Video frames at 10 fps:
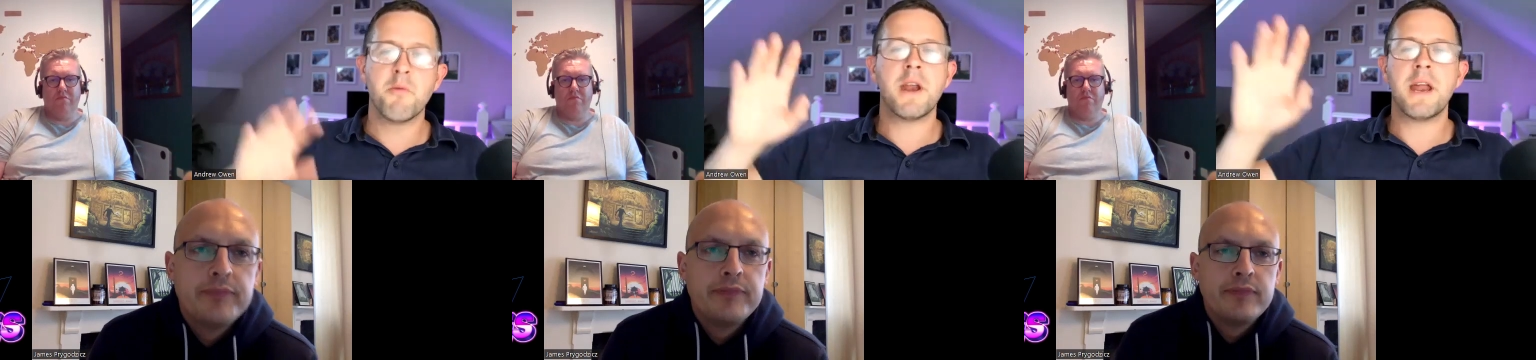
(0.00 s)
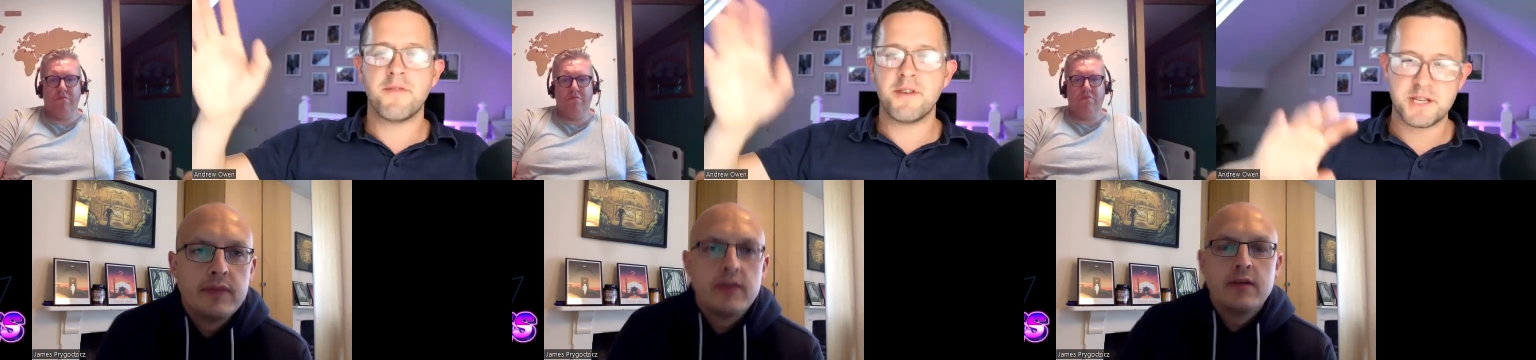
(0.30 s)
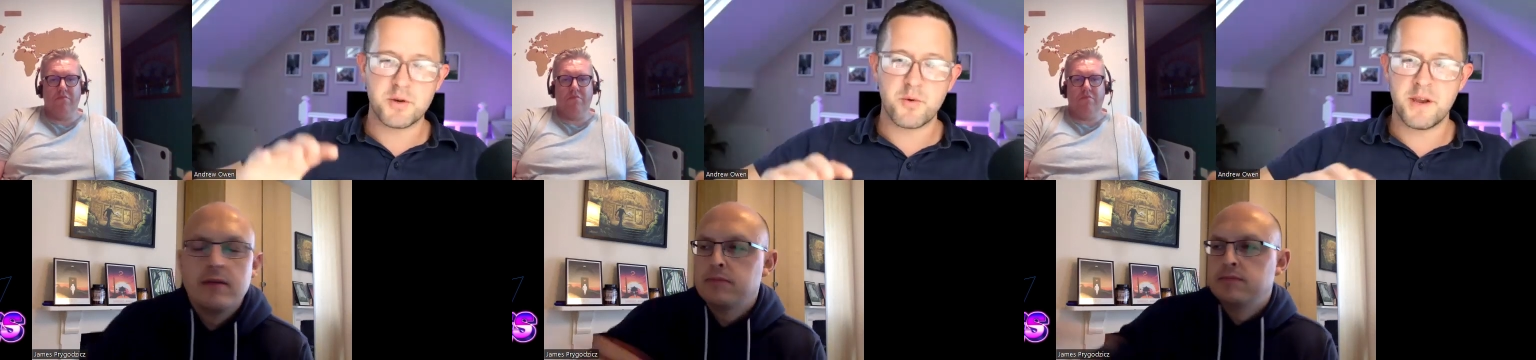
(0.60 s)
Speaker 1: whatever he's
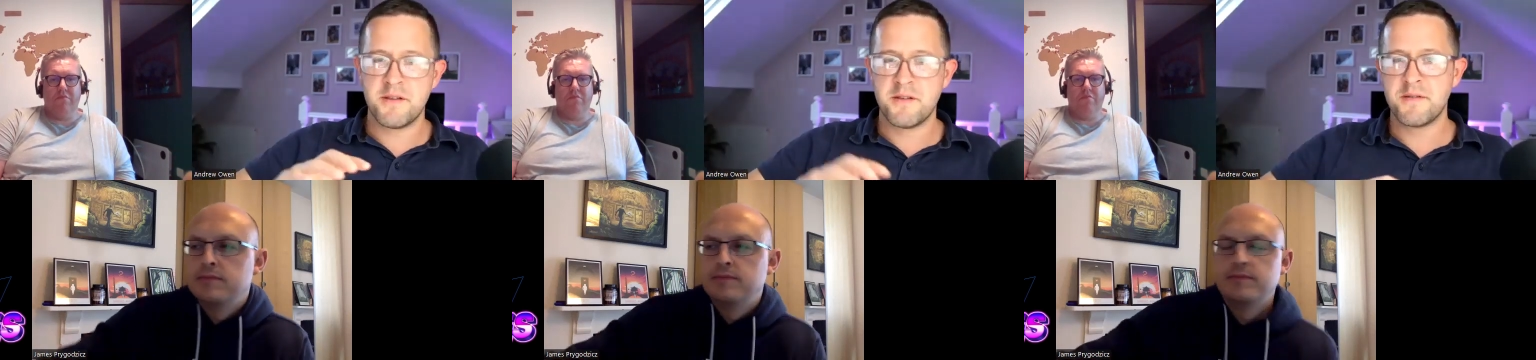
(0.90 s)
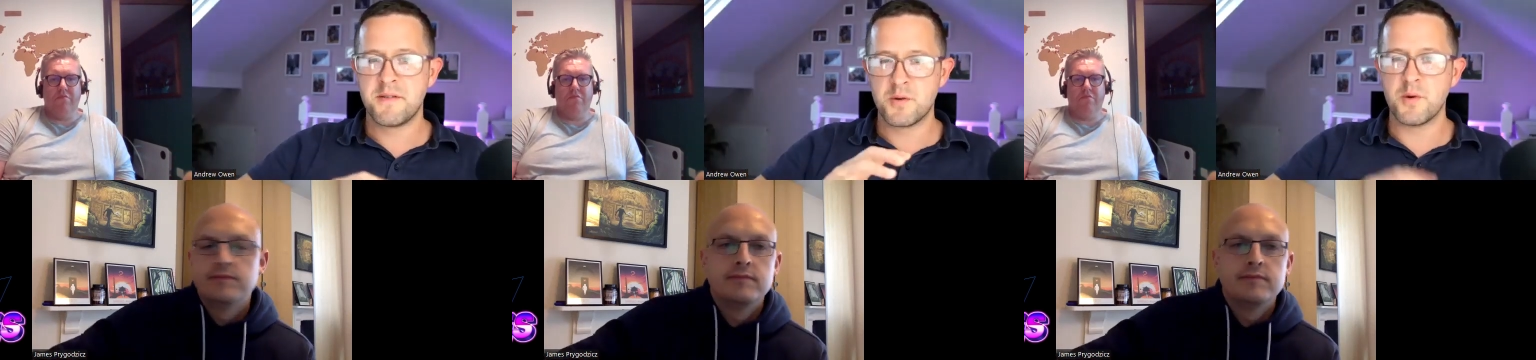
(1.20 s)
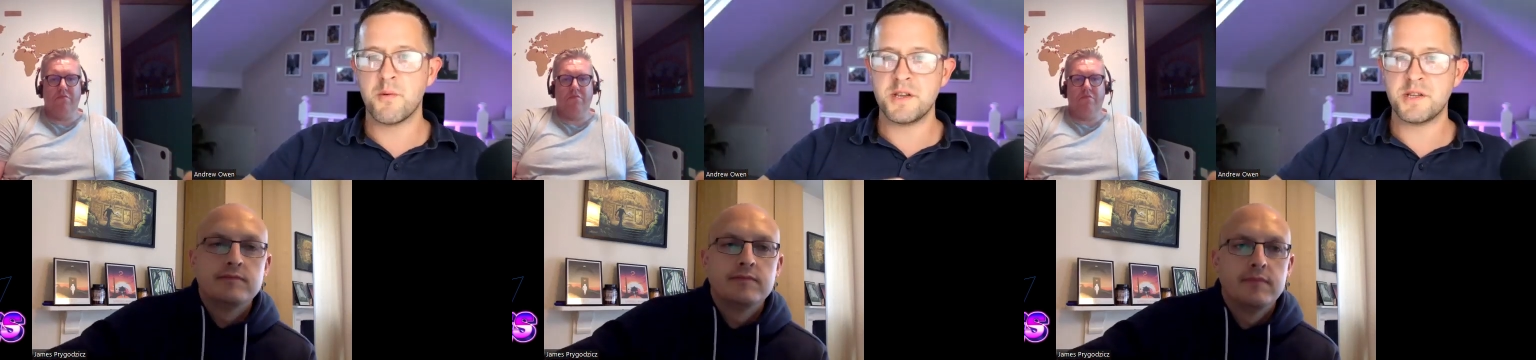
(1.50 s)
doing,
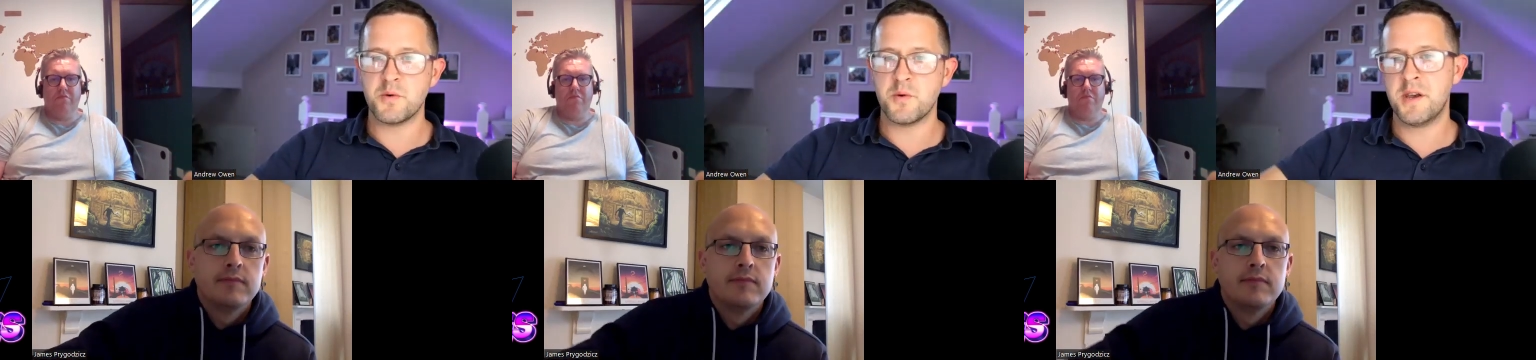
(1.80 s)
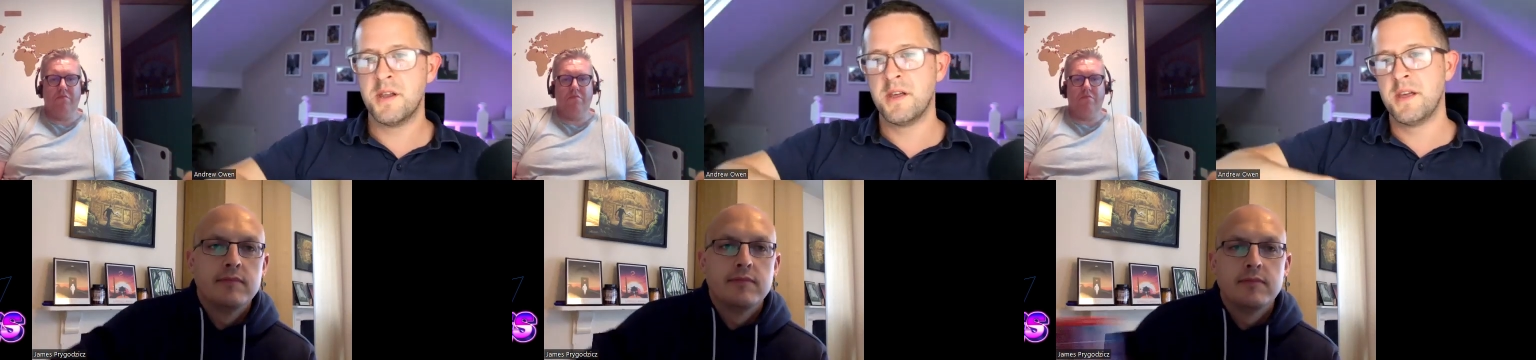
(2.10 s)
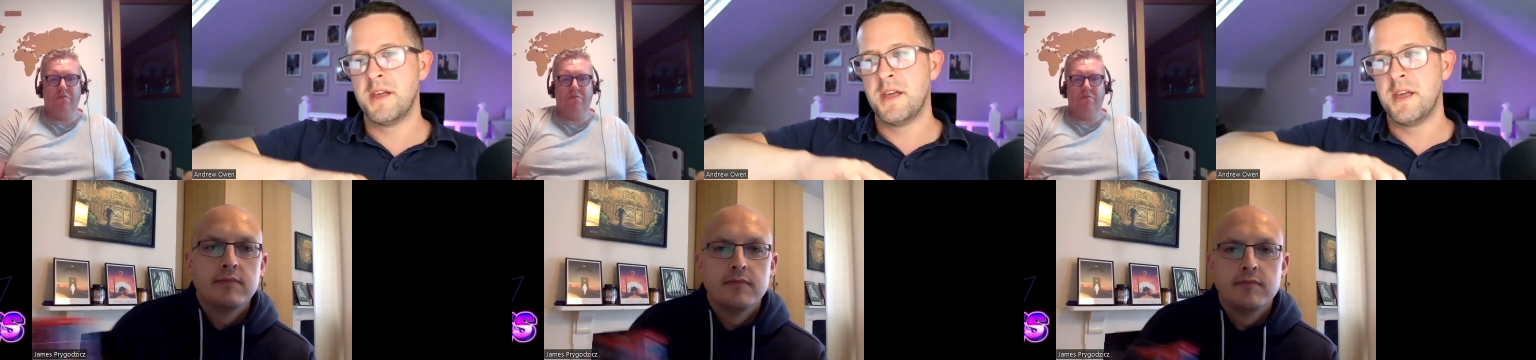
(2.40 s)
doing what he's doing.
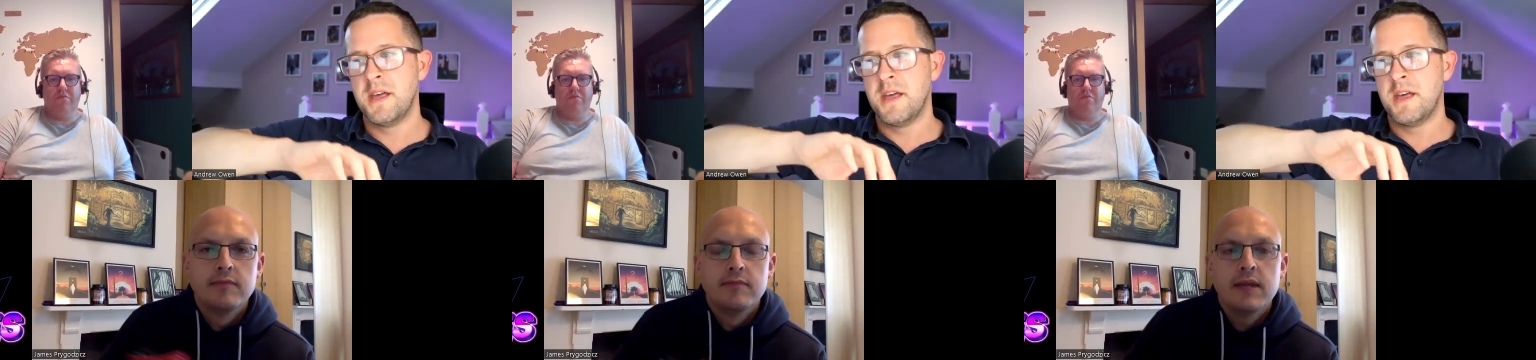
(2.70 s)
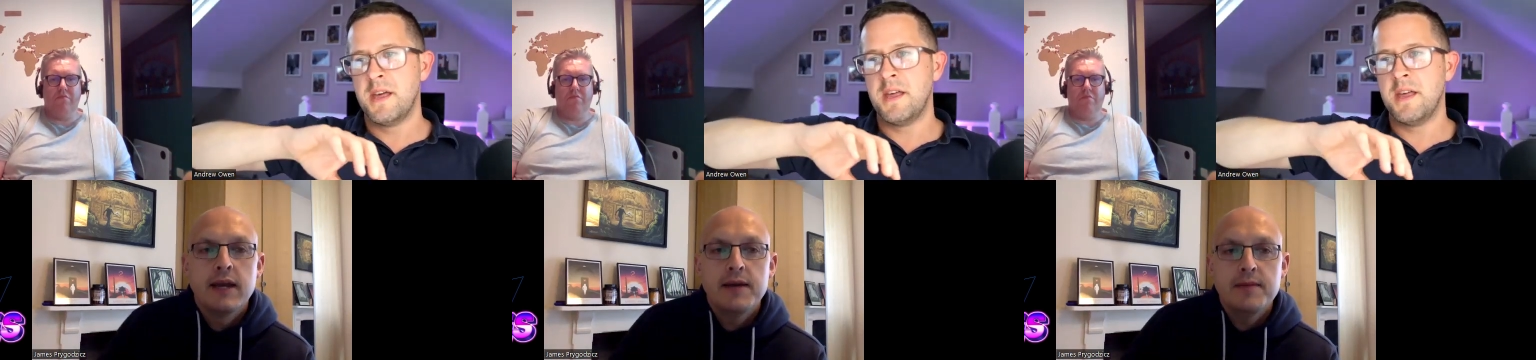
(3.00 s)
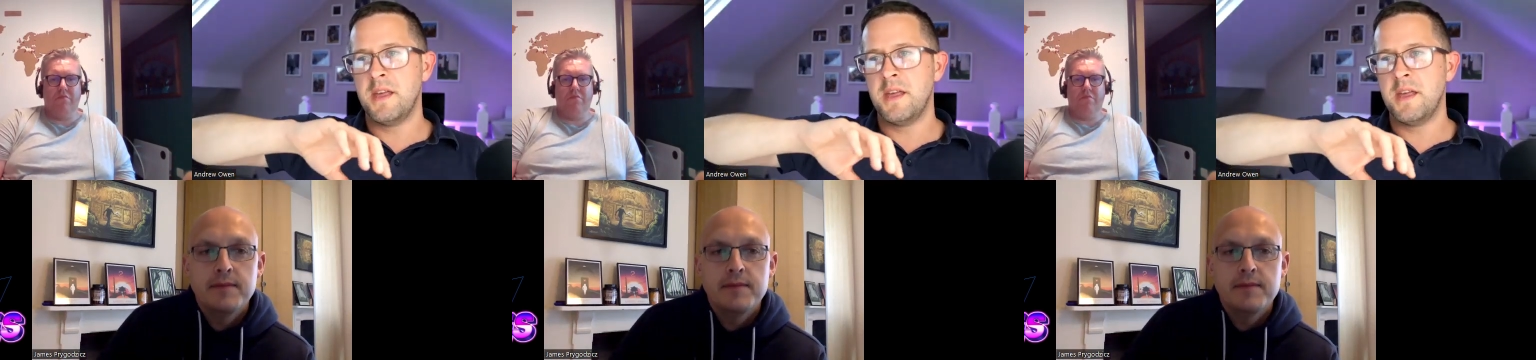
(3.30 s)
Yeah.